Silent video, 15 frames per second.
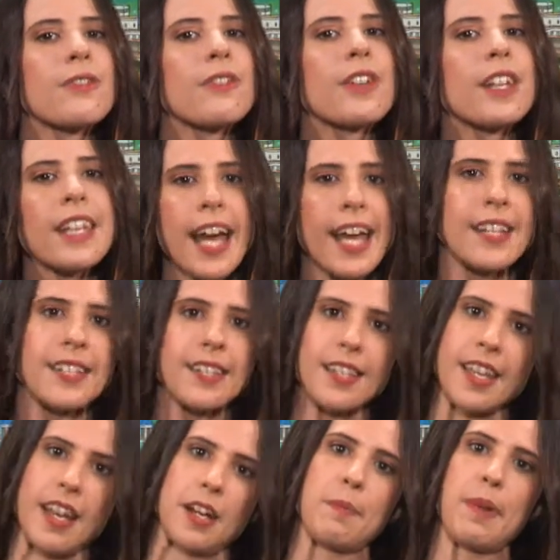relates to
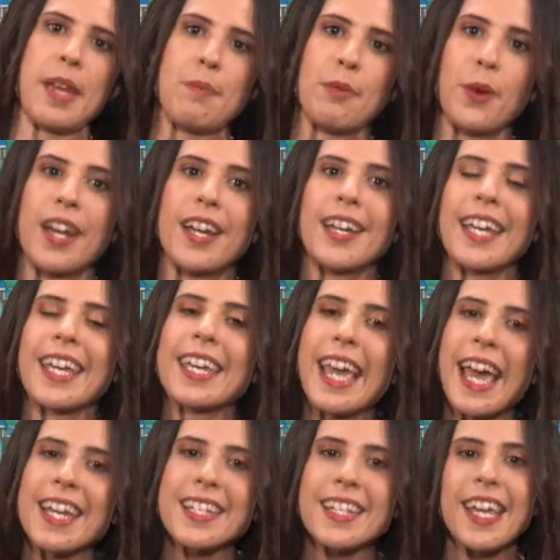young people in an
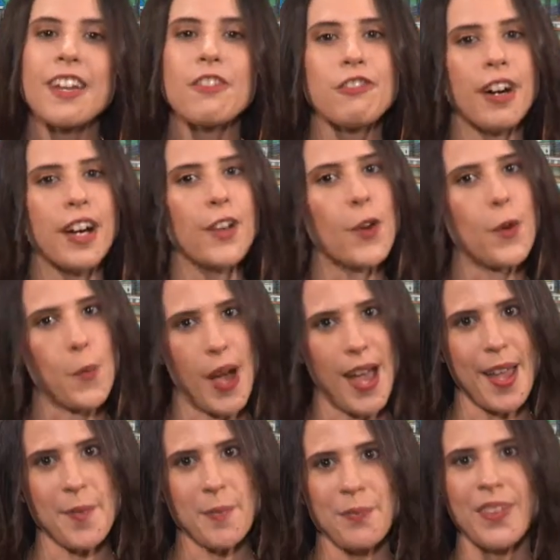engaging and fun way.